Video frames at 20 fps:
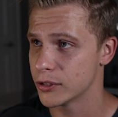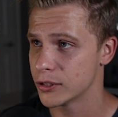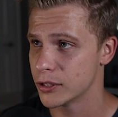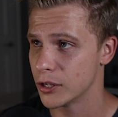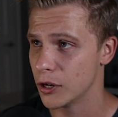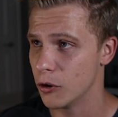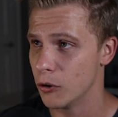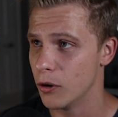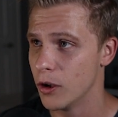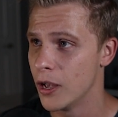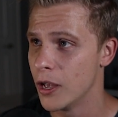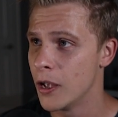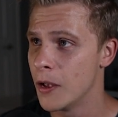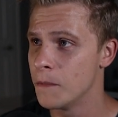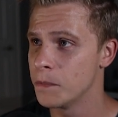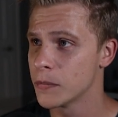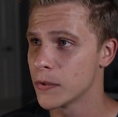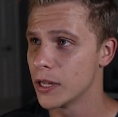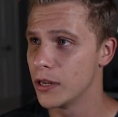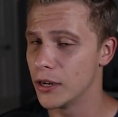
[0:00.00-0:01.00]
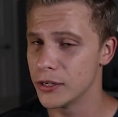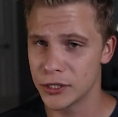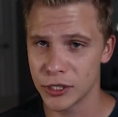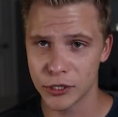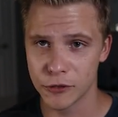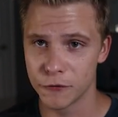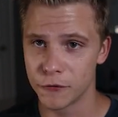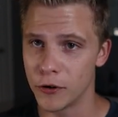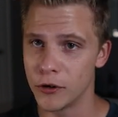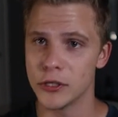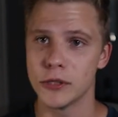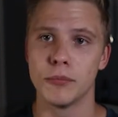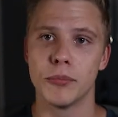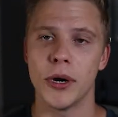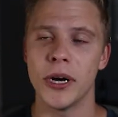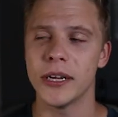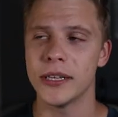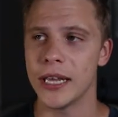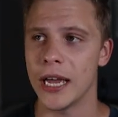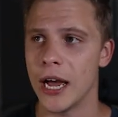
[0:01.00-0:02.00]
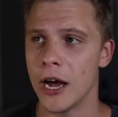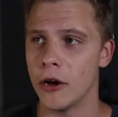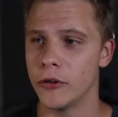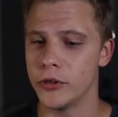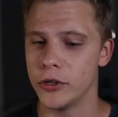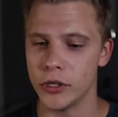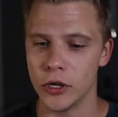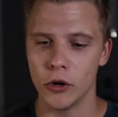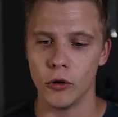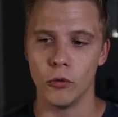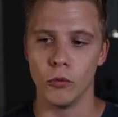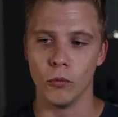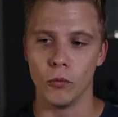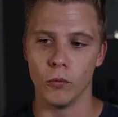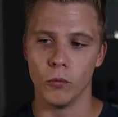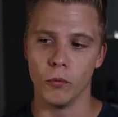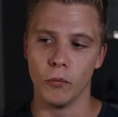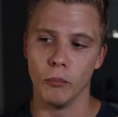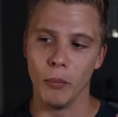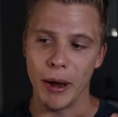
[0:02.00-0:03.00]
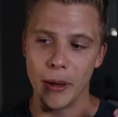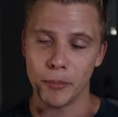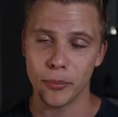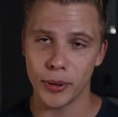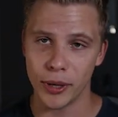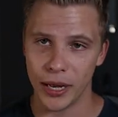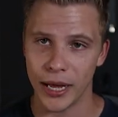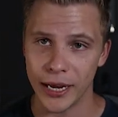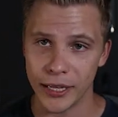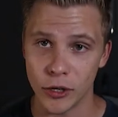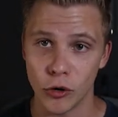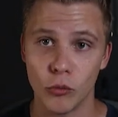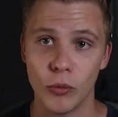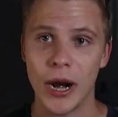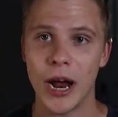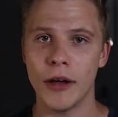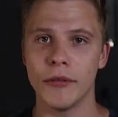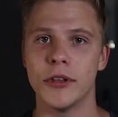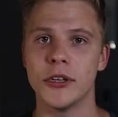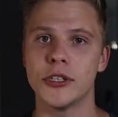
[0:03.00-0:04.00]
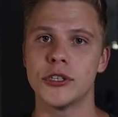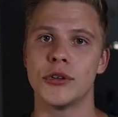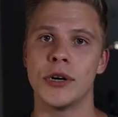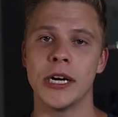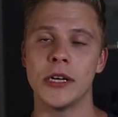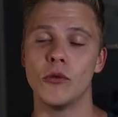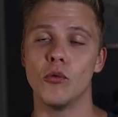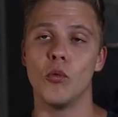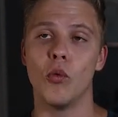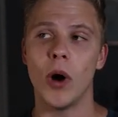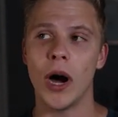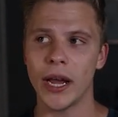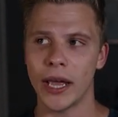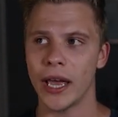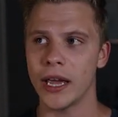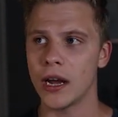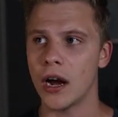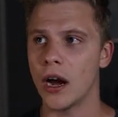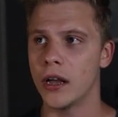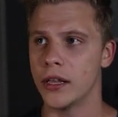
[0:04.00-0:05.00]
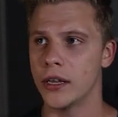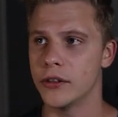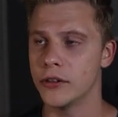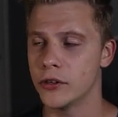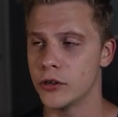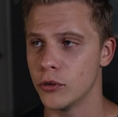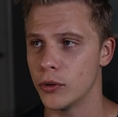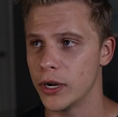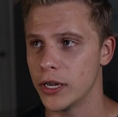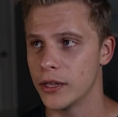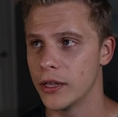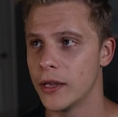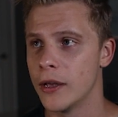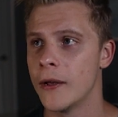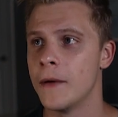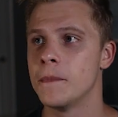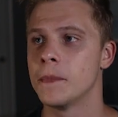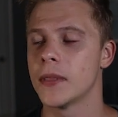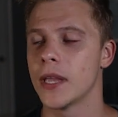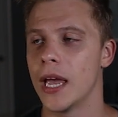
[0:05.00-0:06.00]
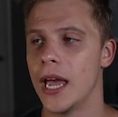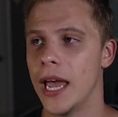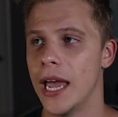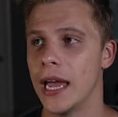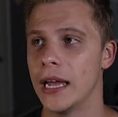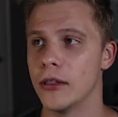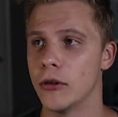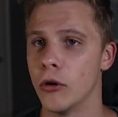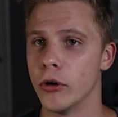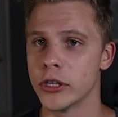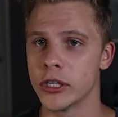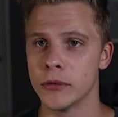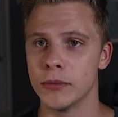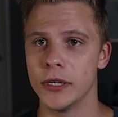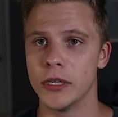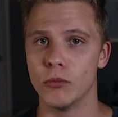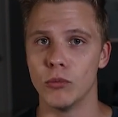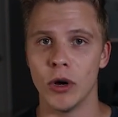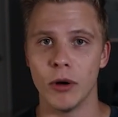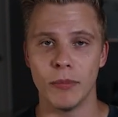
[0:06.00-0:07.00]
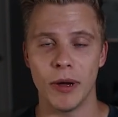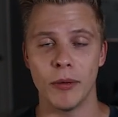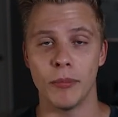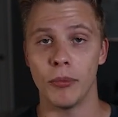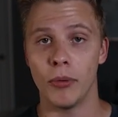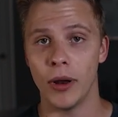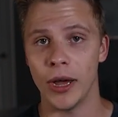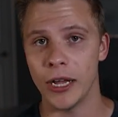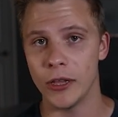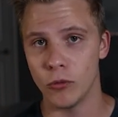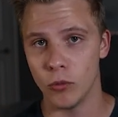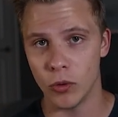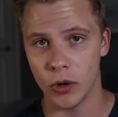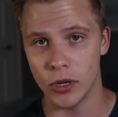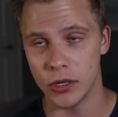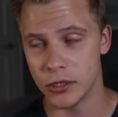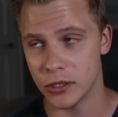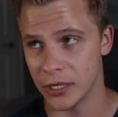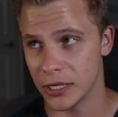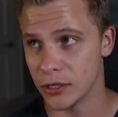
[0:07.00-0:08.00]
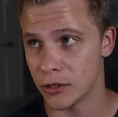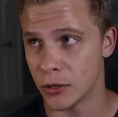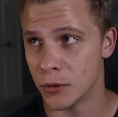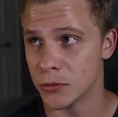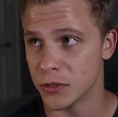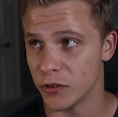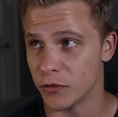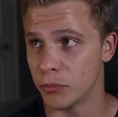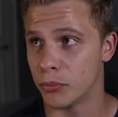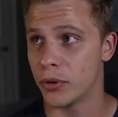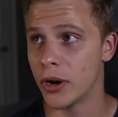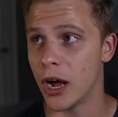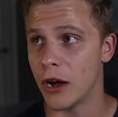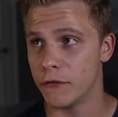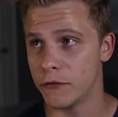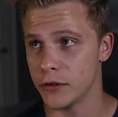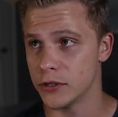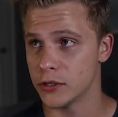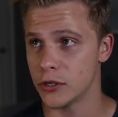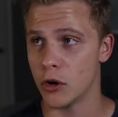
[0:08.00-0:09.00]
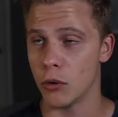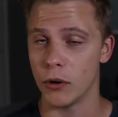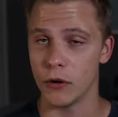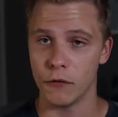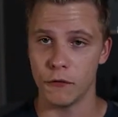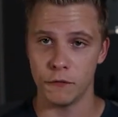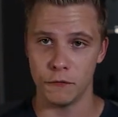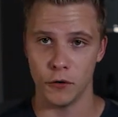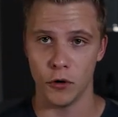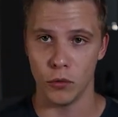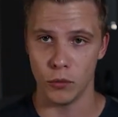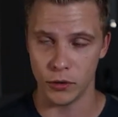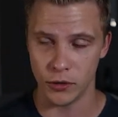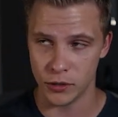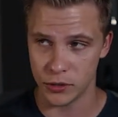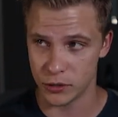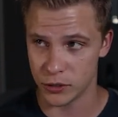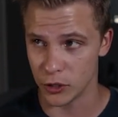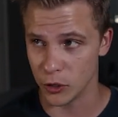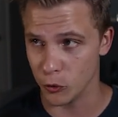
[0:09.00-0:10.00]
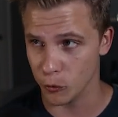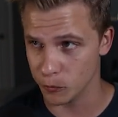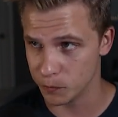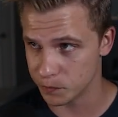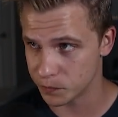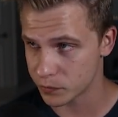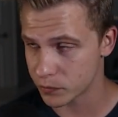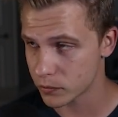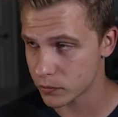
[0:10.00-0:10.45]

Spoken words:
So let's just first break down, my plan around the trade, why I got into it, and ultimately what my plan was in terms of profits going forward. So